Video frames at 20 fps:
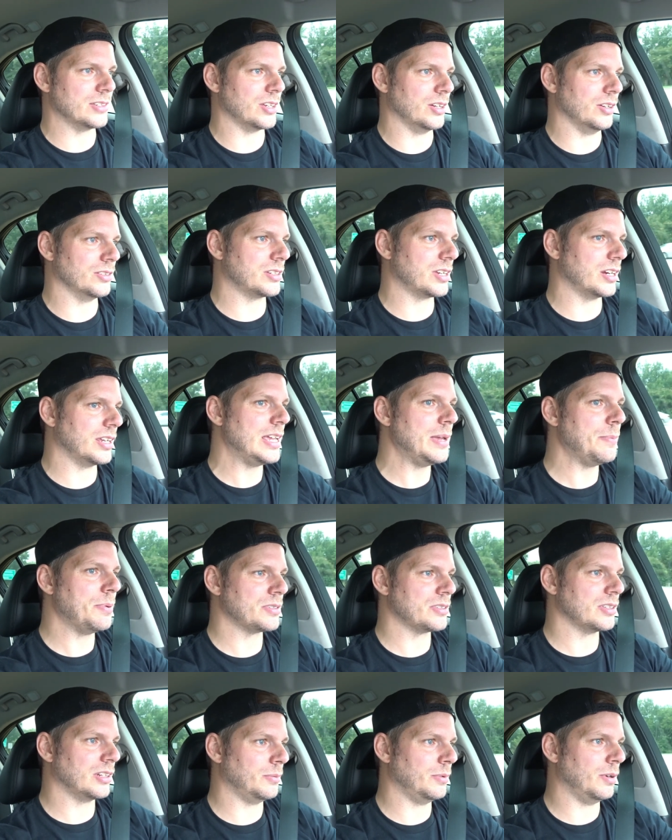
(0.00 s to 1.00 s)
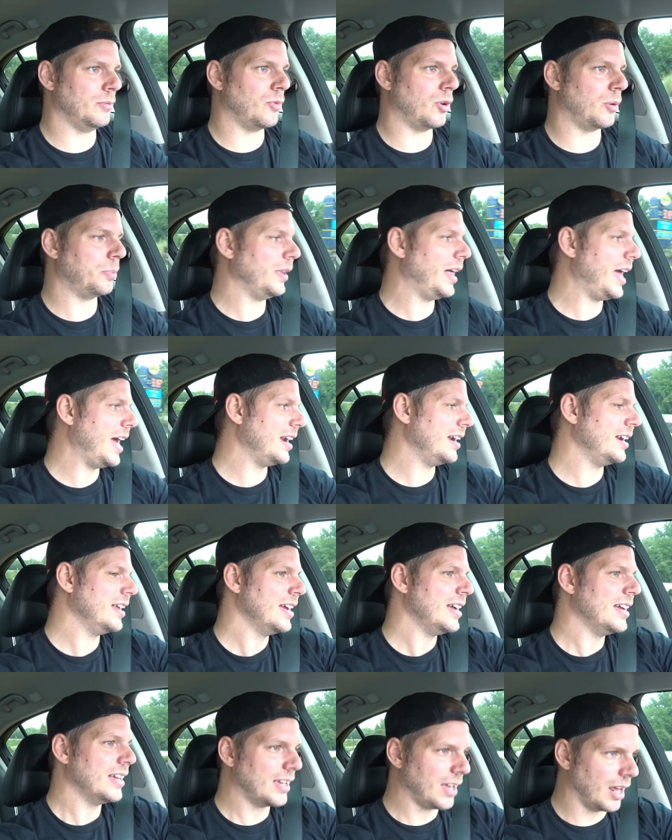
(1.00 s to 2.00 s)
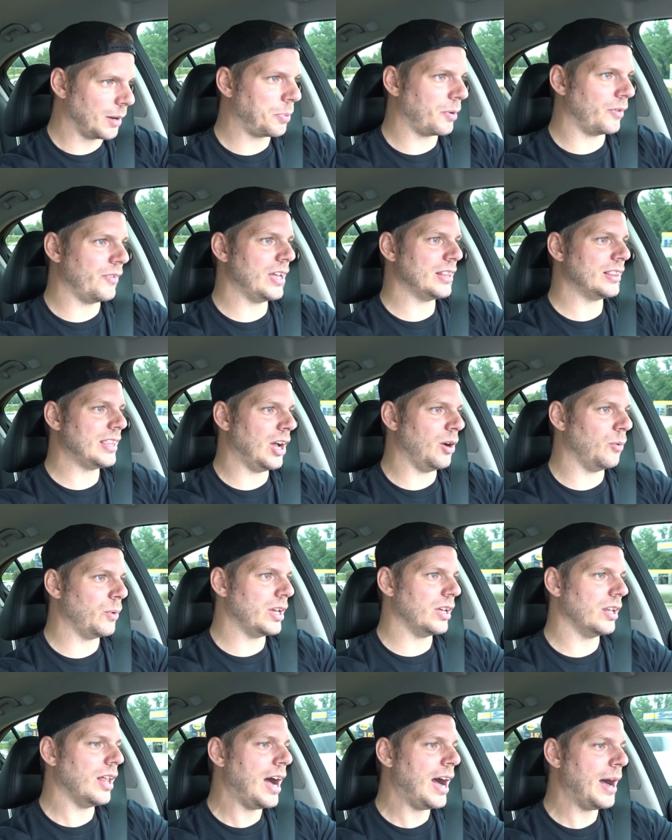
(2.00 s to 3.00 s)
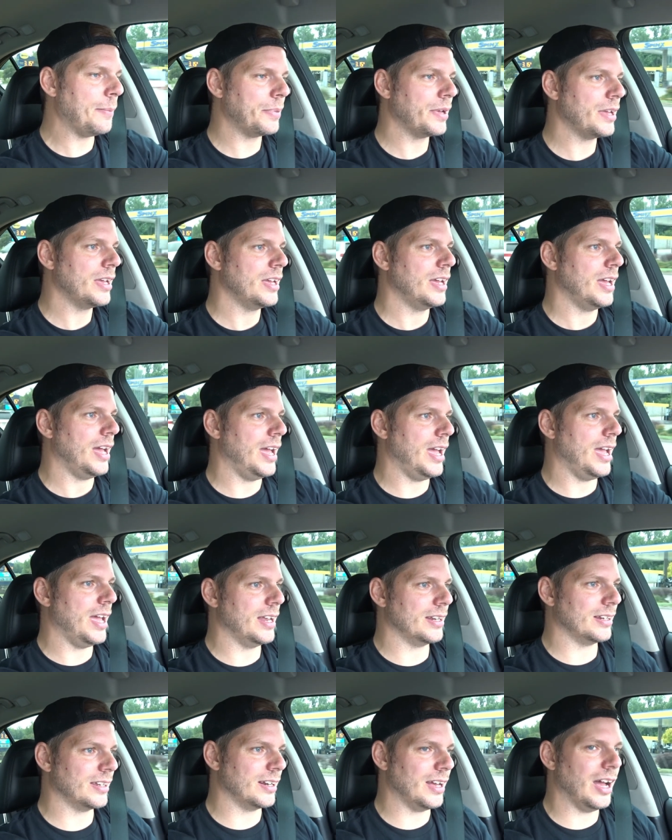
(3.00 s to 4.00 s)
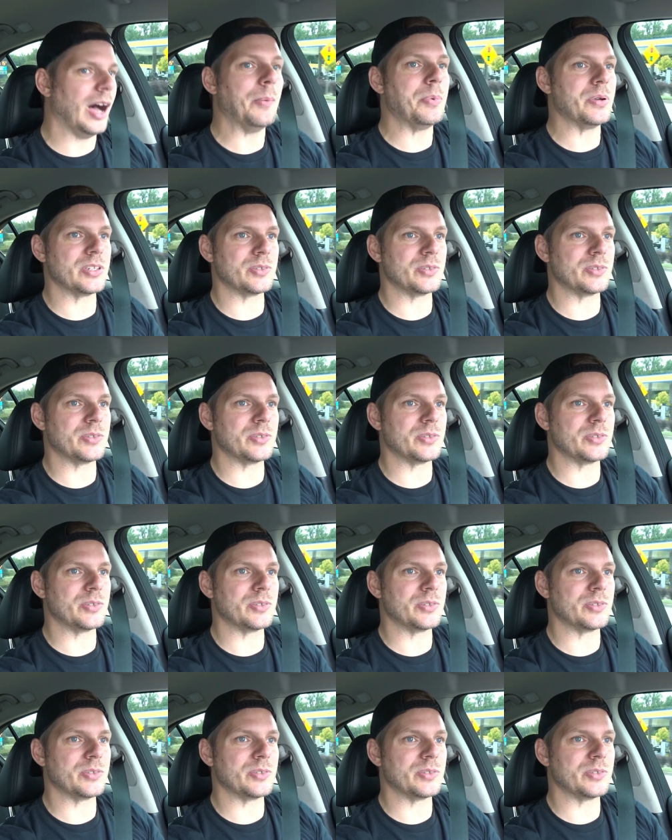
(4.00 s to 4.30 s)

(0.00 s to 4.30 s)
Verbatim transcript: So it's gonna keep us a little bit more planted, gonna prevent that wheel hop, and gonna help